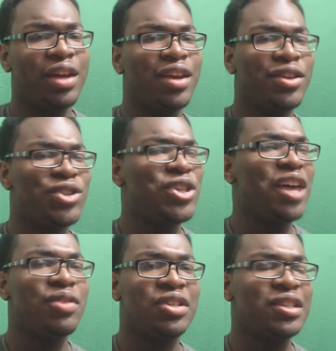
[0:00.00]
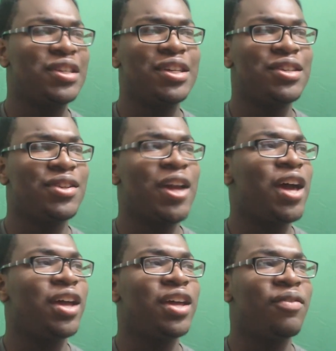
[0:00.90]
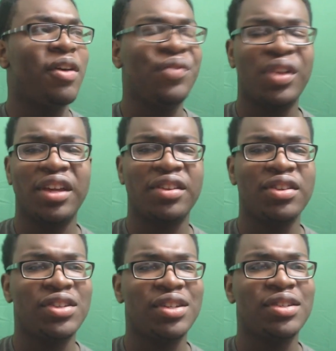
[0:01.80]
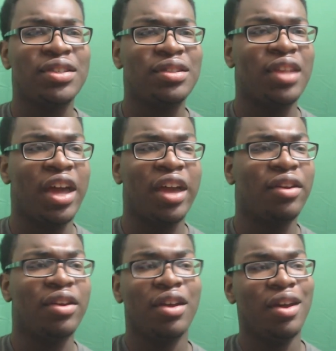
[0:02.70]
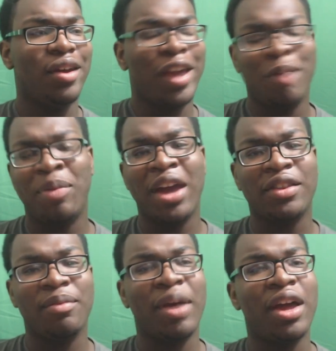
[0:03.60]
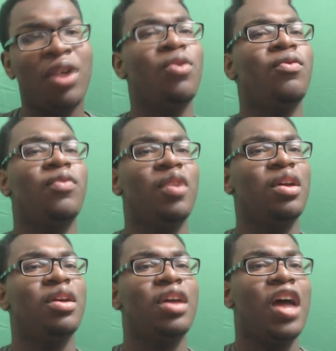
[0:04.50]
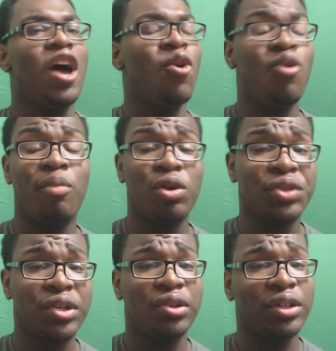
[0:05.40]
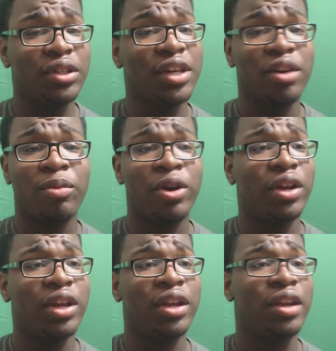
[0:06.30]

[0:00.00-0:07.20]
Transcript: as savage as it is or not, if I feel like this shit is like impacting my health, I will most certainly take a break. And